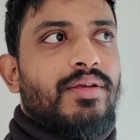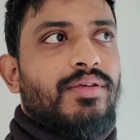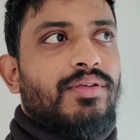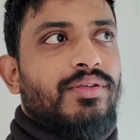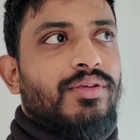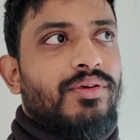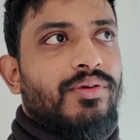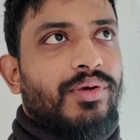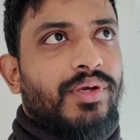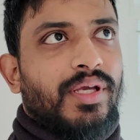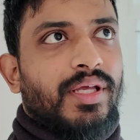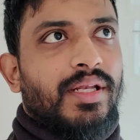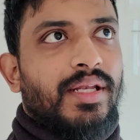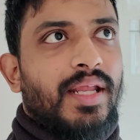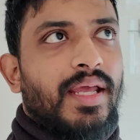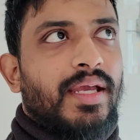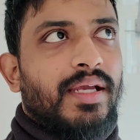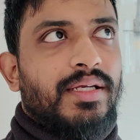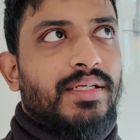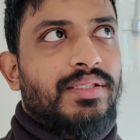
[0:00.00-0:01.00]
you
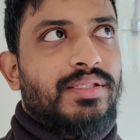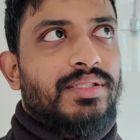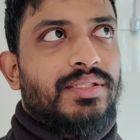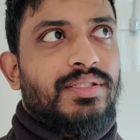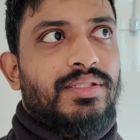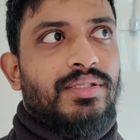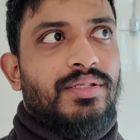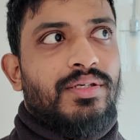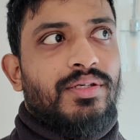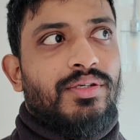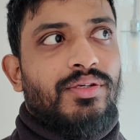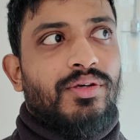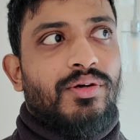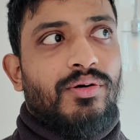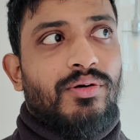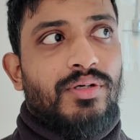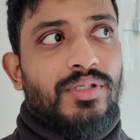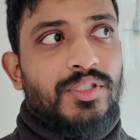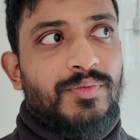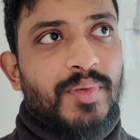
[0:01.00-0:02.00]
connect
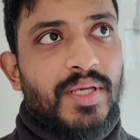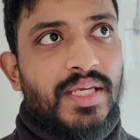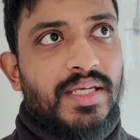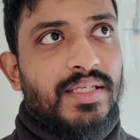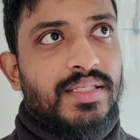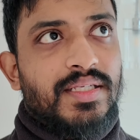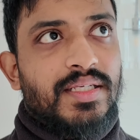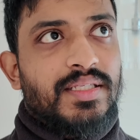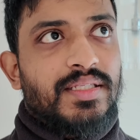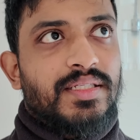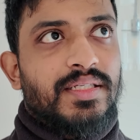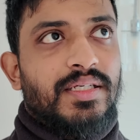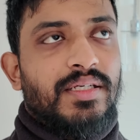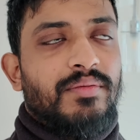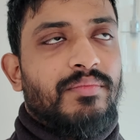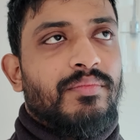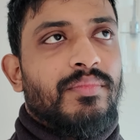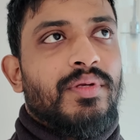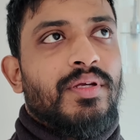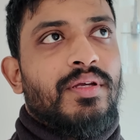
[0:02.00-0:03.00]
your speaker
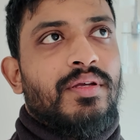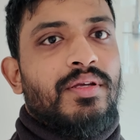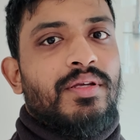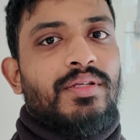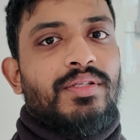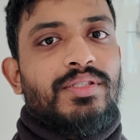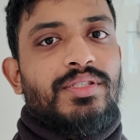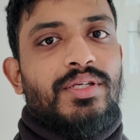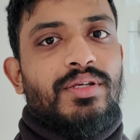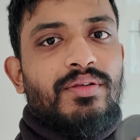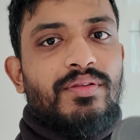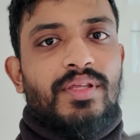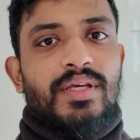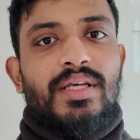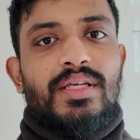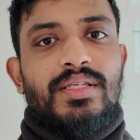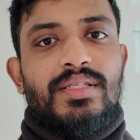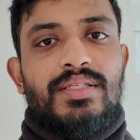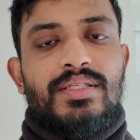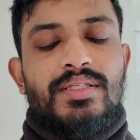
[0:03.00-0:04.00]
system to
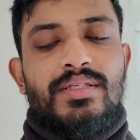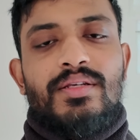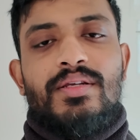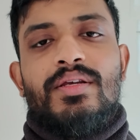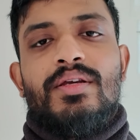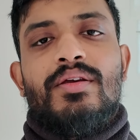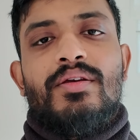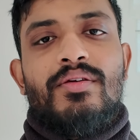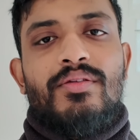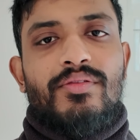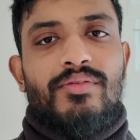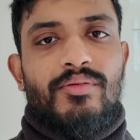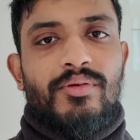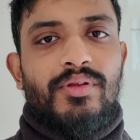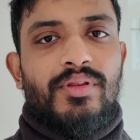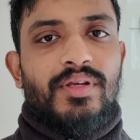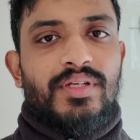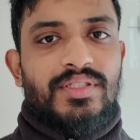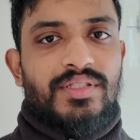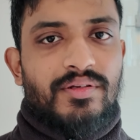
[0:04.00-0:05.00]
this
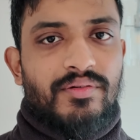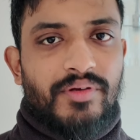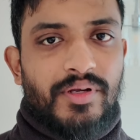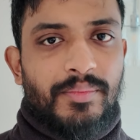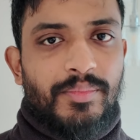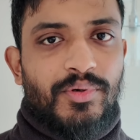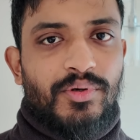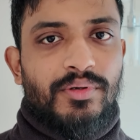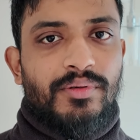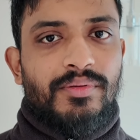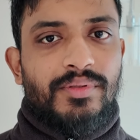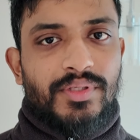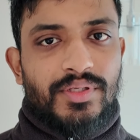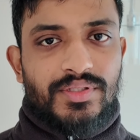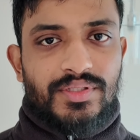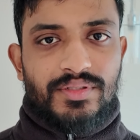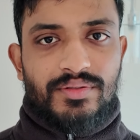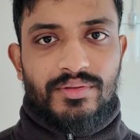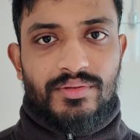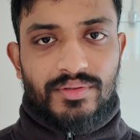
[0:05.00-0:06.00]
through the auxiliary port
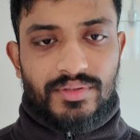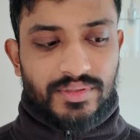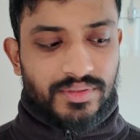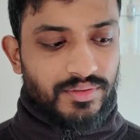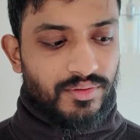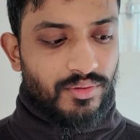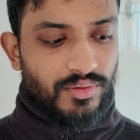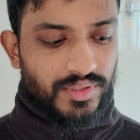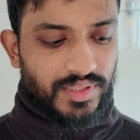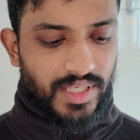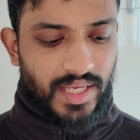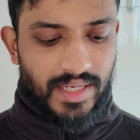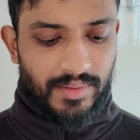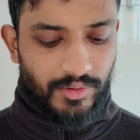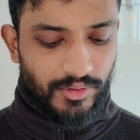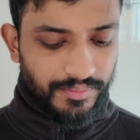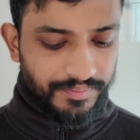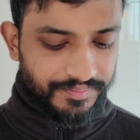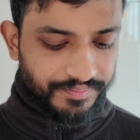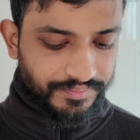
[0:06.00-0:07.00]
using an aux
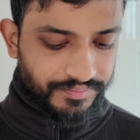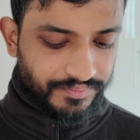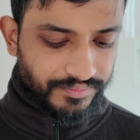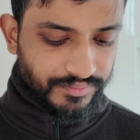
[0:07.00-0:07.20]
cable.